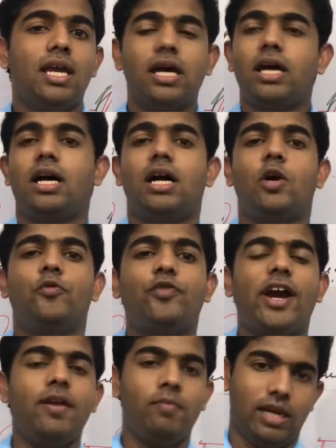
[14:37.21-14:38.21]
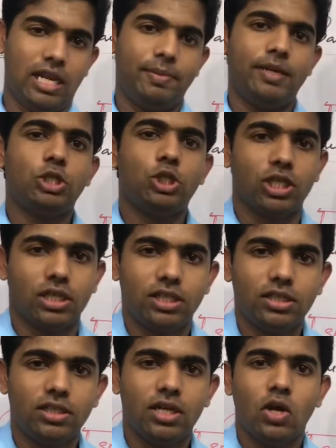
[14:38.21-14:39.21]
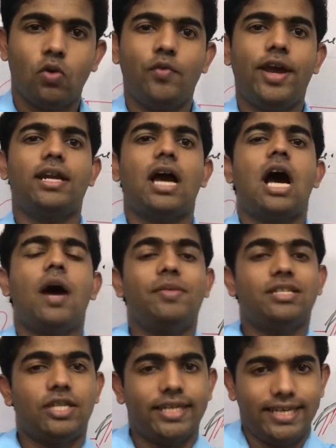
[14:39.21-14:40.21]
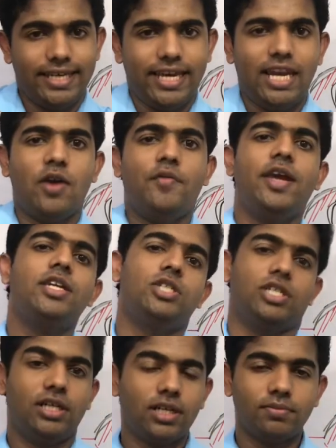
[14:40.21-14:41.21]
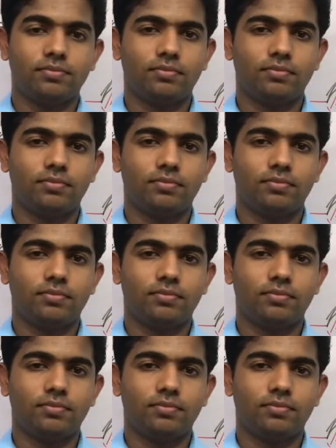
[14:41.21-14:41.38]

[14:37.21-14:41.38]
uh, 5 millimeter when arm is getting elevated,